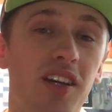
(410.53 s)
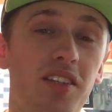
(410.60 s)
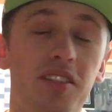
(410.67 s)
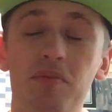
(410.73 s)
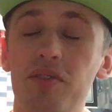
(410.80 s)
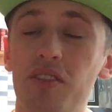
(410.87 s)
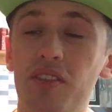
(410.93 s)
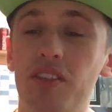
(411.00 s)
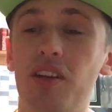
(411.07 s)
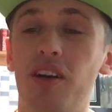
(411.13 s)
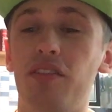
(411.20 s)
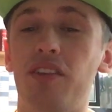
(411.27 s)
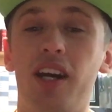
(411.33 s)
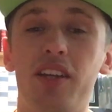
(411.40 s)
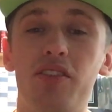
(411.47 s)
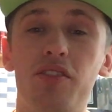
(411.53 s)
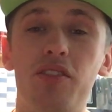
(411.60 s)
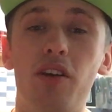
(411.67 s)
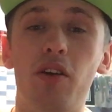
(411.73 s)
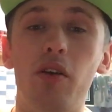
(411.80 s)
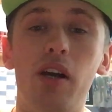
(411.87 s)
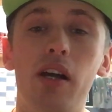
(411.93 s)
Simpsons Duff can.
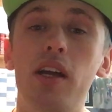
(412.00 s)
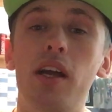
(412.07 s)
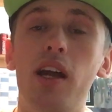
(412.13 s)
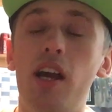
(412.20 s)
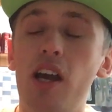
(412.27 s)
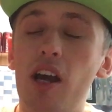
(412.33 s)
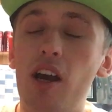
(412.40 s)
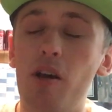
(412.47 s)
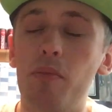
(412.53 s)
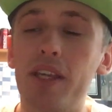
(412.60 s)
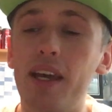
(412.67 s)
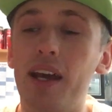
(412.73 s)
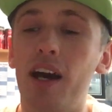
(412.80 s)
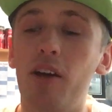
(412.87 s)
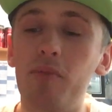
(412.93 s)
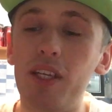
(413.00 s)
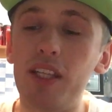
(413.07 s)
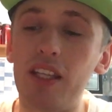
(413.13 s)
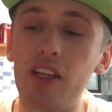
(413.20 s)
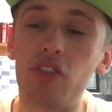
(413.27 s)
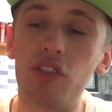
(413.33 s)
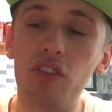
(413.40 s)
So, uh, but yeah, I mean,
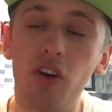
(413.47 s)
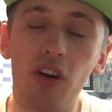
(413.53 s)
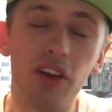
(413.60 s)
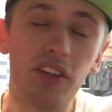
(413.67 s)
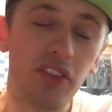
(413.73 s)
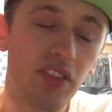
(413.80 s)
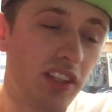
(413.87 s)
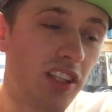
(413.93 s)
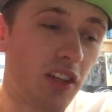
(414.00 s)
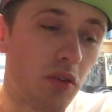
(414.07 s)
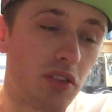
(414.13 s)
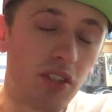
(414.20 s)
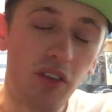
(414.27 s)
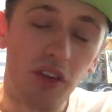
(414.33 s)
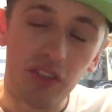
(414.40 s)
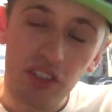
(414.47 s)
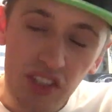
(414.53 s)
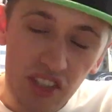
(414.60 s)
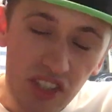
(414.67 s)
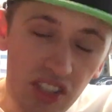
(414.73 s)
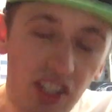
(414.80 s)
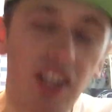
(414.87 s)
it's not you know, it's not
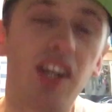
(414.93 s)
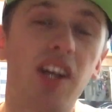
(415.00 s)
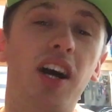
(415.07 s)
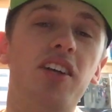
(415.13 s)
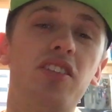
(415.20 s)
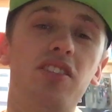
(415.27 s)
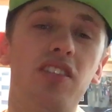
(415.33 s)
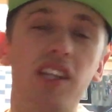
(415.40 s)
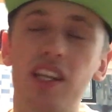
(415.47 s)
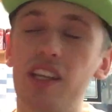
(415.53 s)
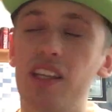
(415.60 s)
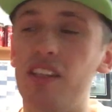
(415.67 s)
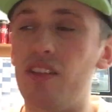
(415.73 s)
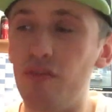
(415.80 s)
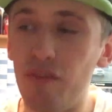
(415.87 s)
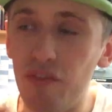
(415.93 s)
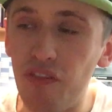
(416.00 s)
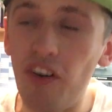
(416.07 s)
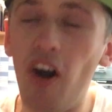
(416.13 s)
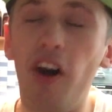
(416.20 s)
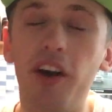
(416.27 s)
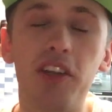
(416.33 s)
disgusting and
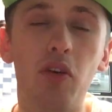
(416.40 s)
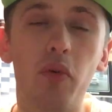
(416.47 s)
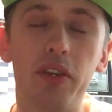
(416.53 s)
vile.